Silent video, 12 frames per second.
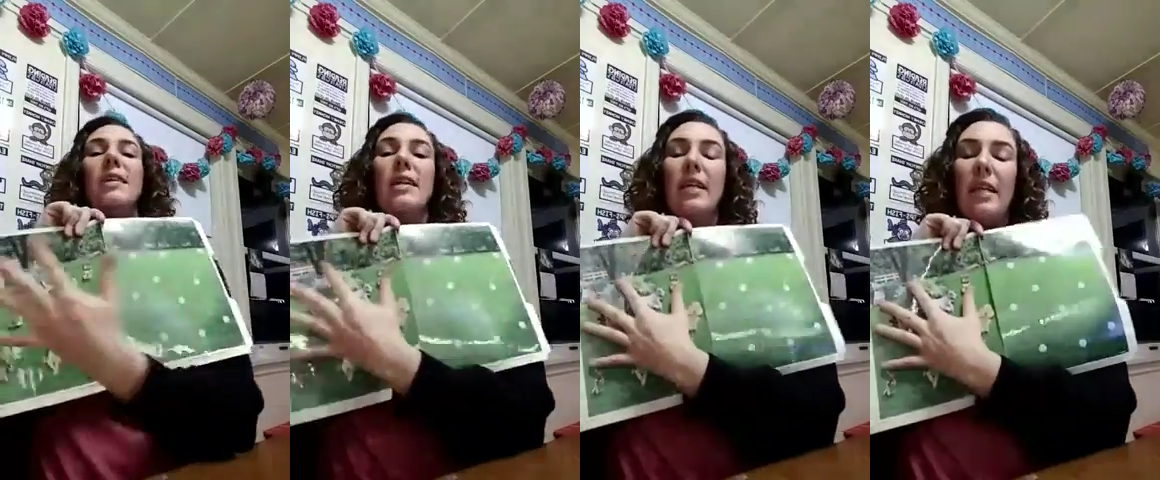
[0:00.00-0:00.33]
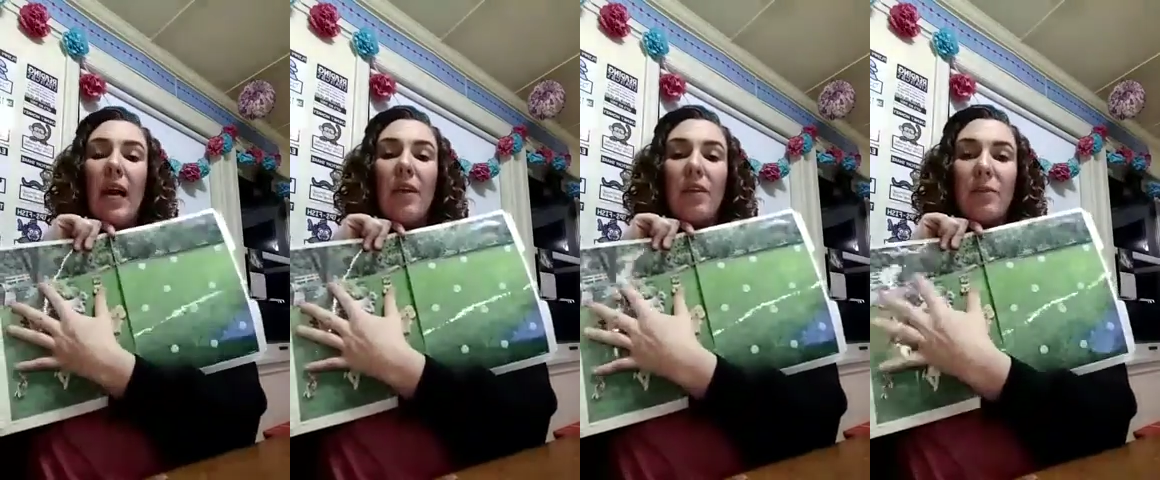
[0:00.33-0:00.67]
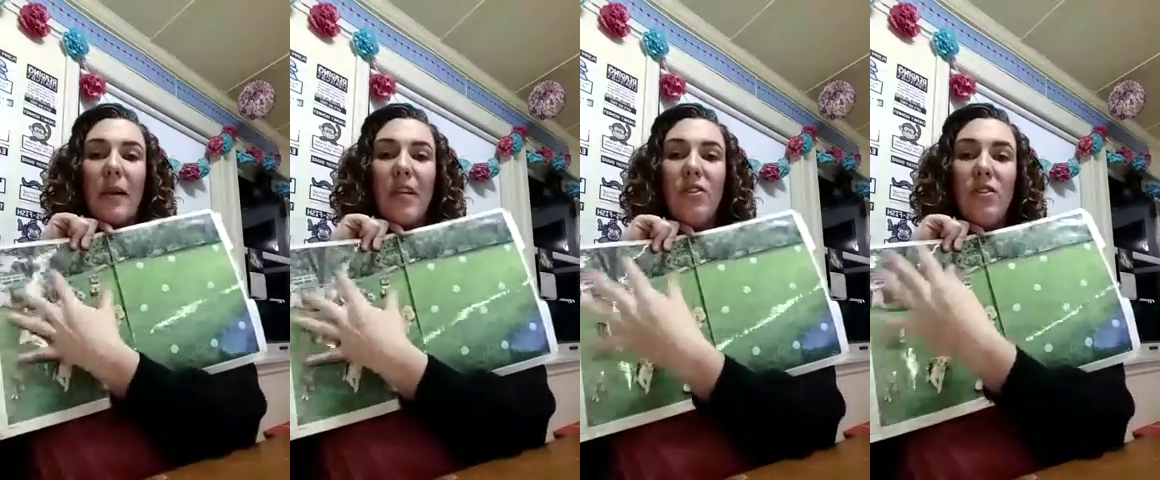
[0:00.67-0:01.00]
and then the other
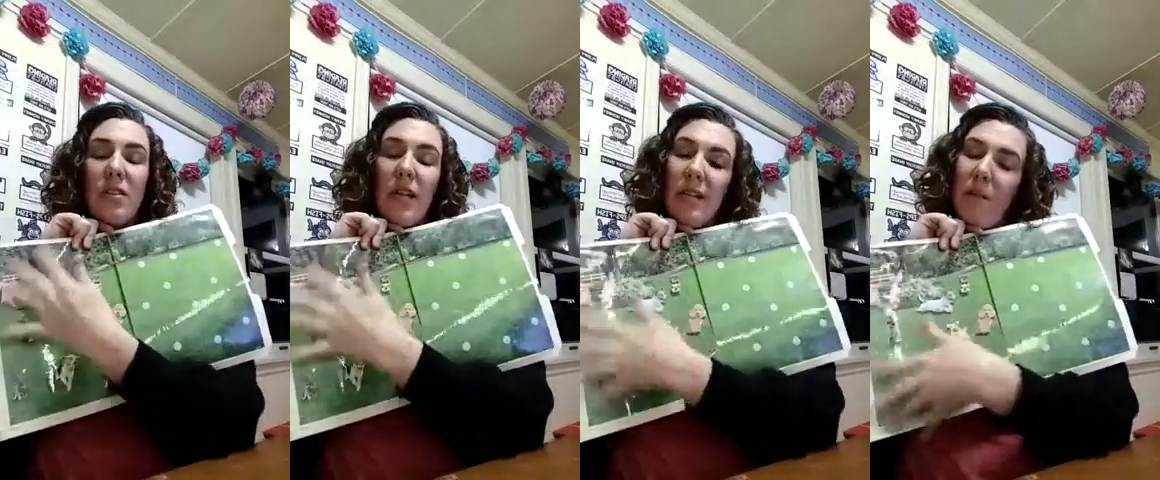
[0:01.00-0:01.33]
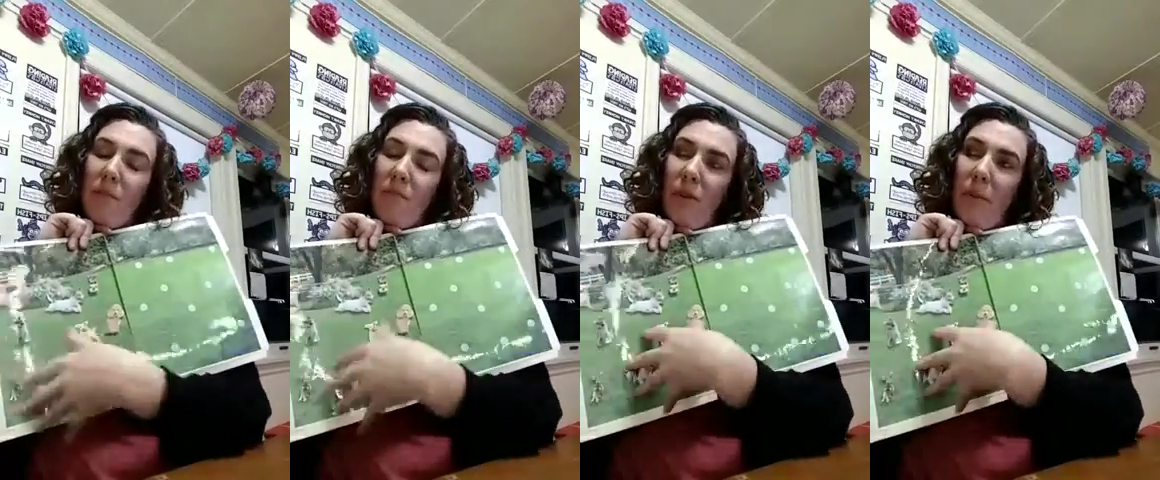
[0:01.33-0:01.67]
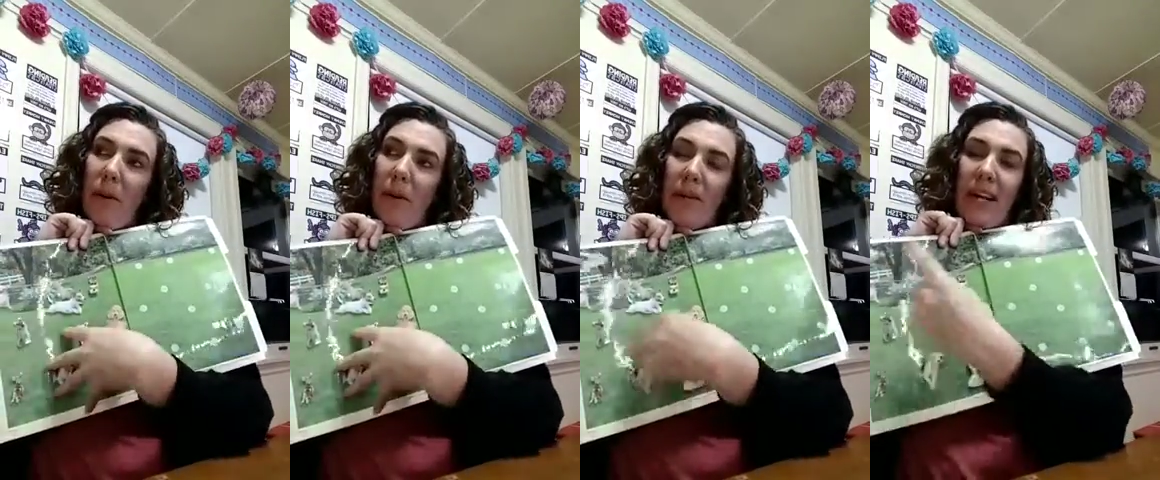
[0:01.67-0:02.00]
page is like the
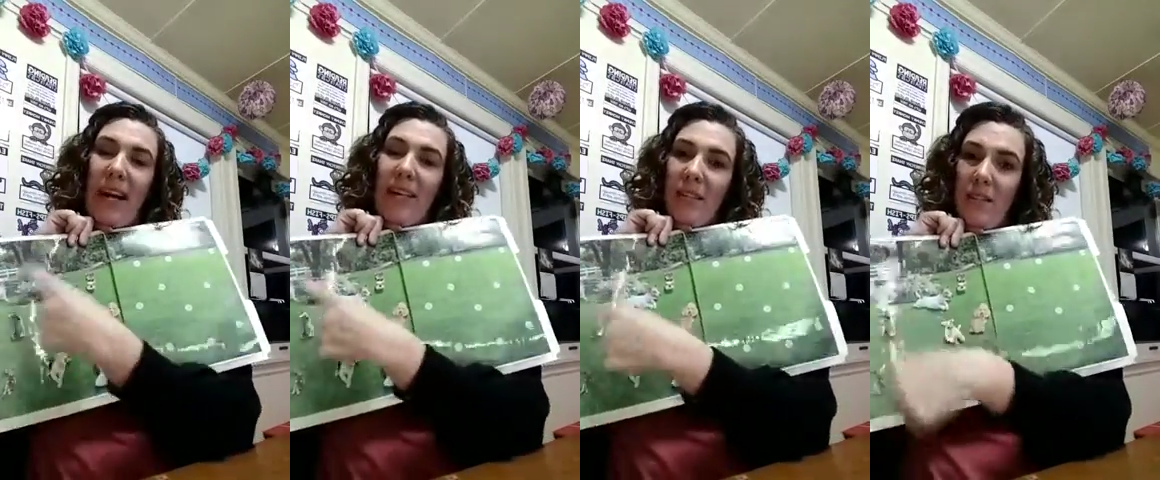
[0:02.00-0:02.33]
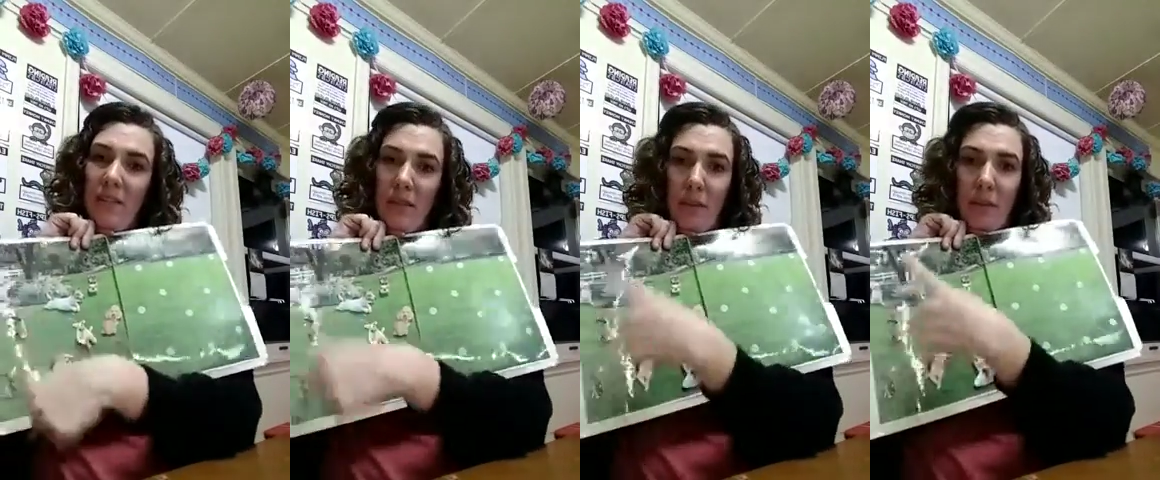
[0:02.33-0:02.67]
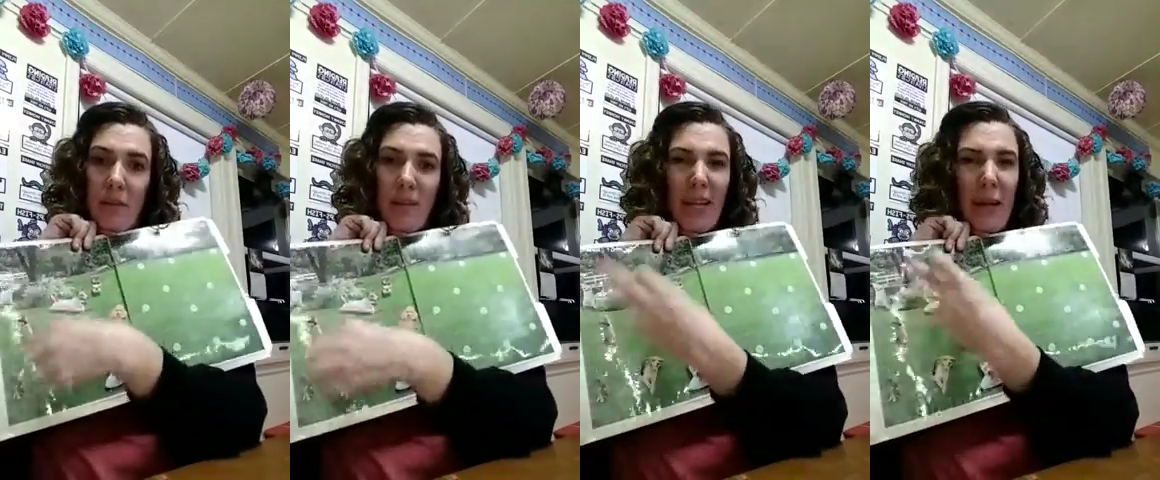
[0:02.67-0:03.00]
part that has the
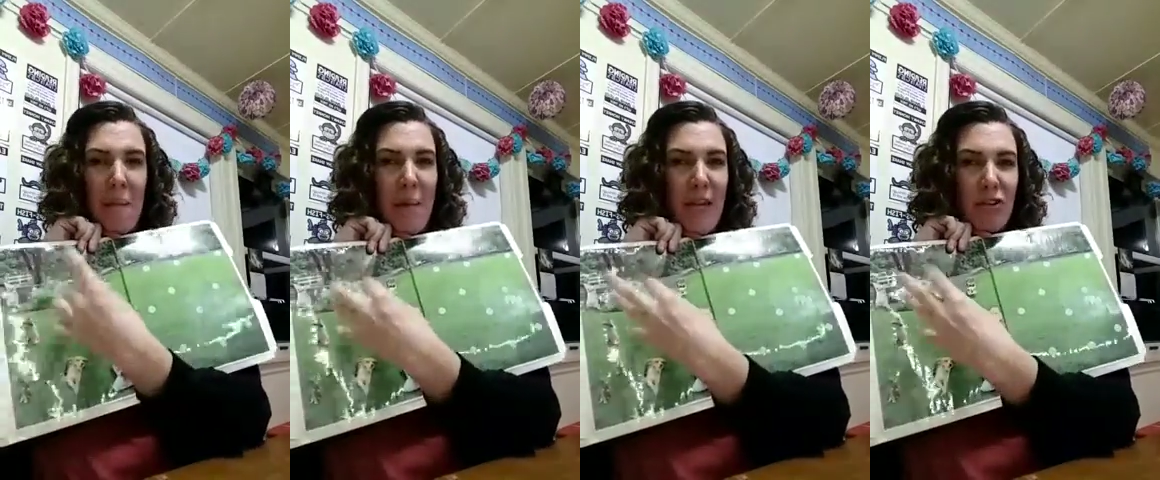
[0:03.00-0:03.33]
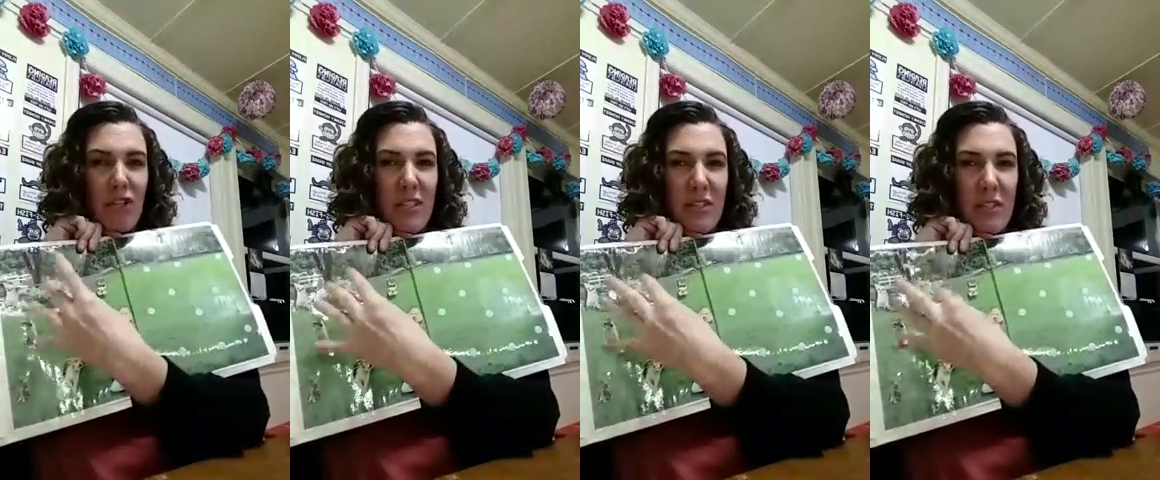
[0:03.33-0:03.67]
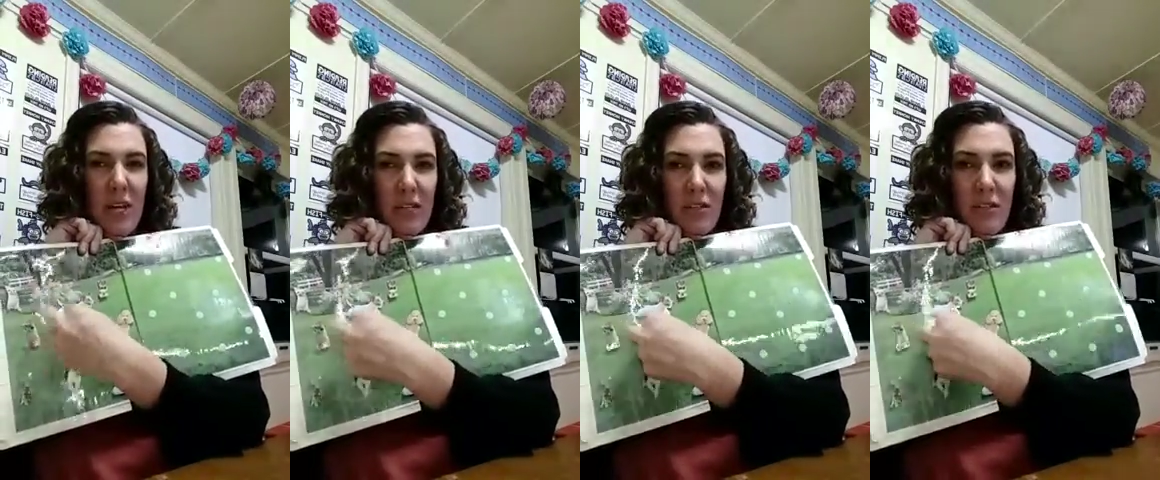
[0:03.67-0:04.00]
zippered, like meshy
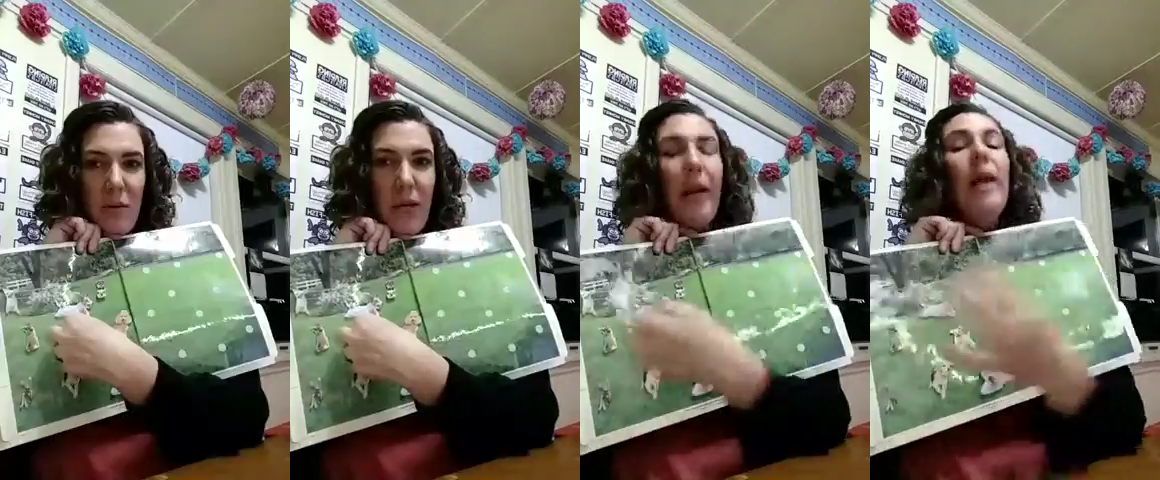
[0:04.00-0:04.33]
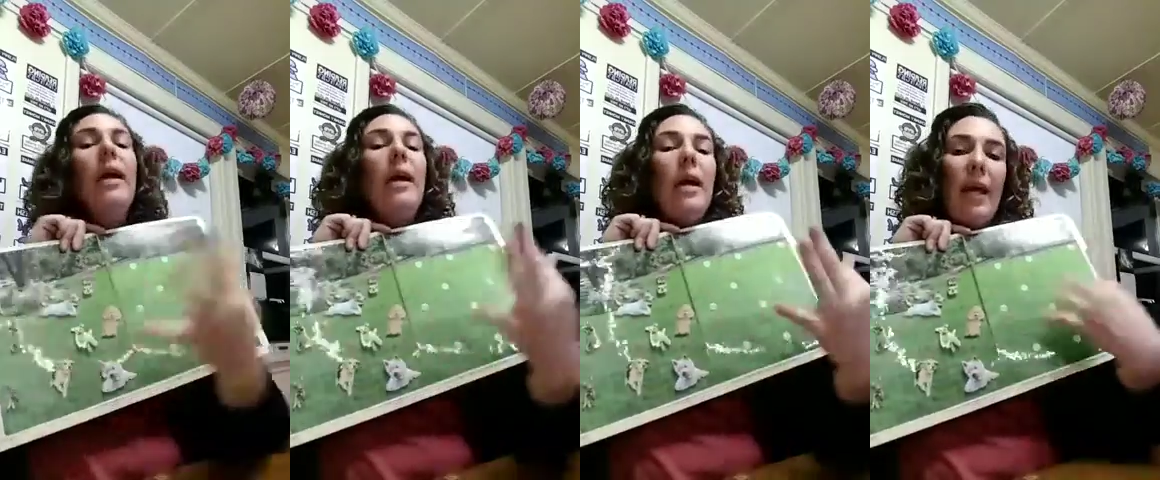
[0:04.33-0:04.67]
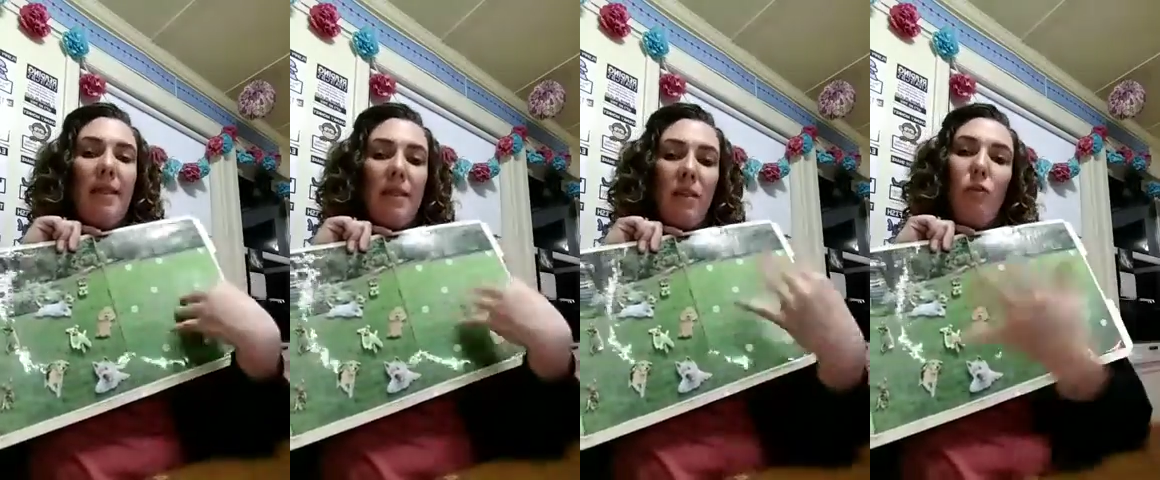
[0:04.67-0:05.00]
side to it,
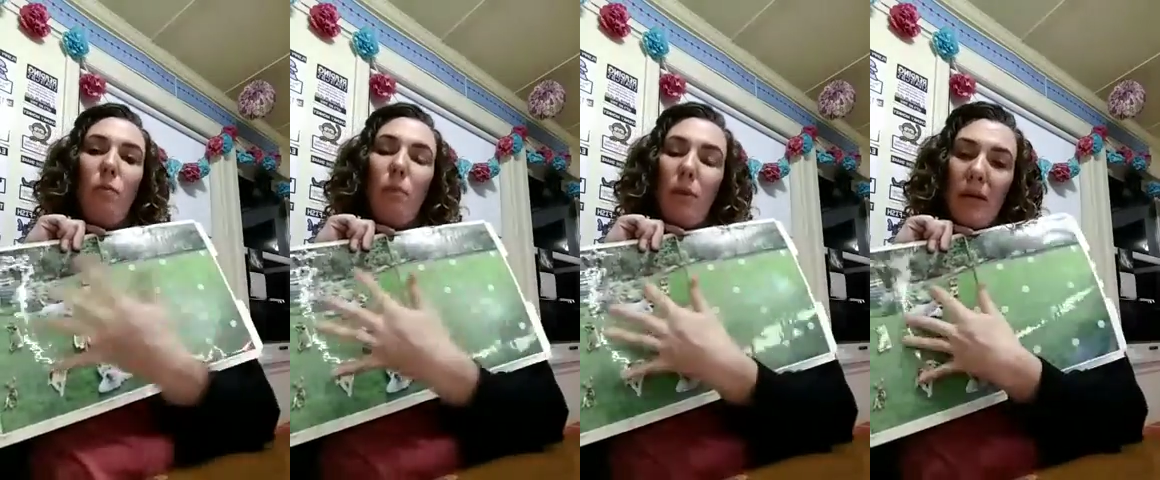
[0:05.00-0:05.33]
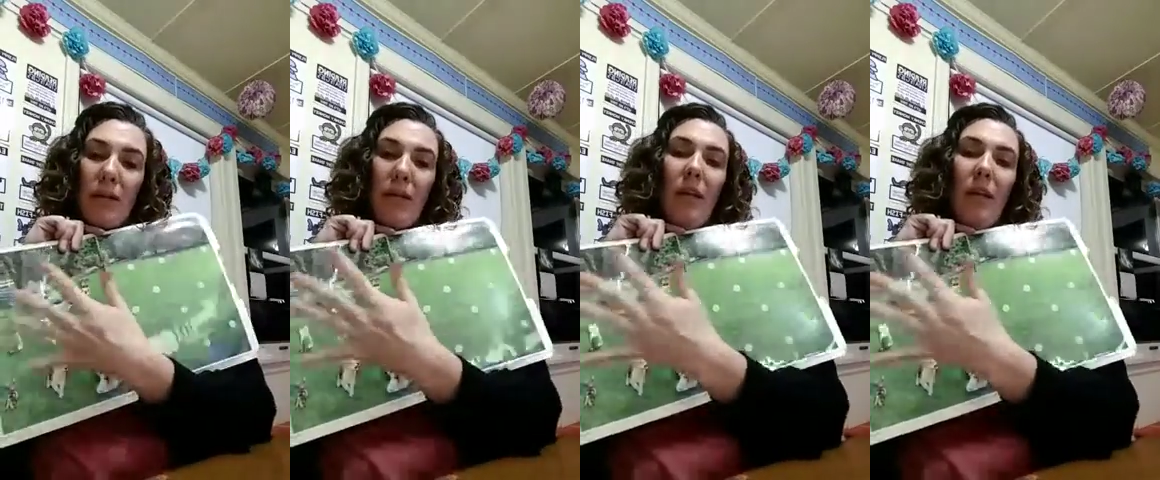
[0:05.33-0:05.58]
and you put